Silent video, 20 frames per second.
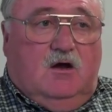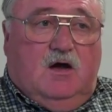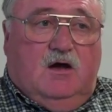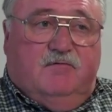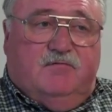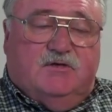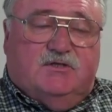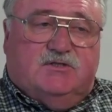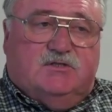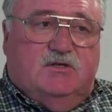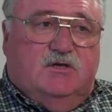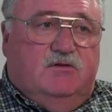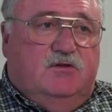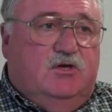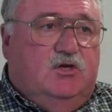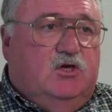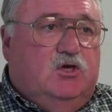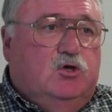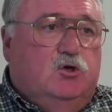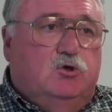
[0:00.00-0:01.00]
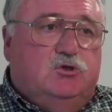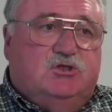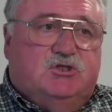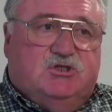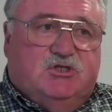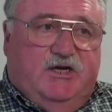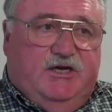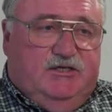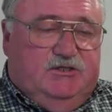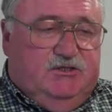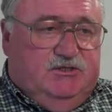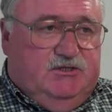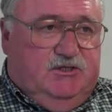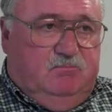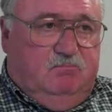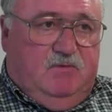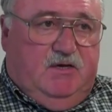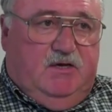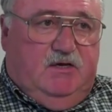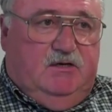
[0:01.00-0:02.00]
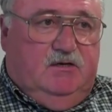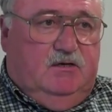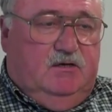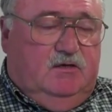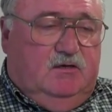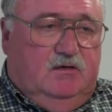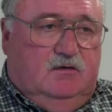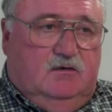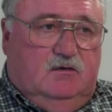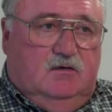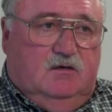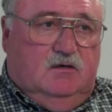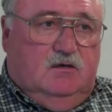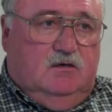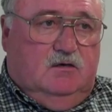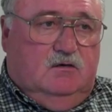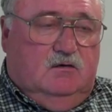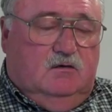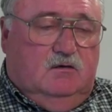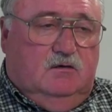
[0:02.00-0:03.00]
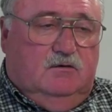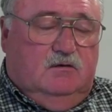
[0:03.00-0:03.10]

Obviously, the huge changes it made in uh,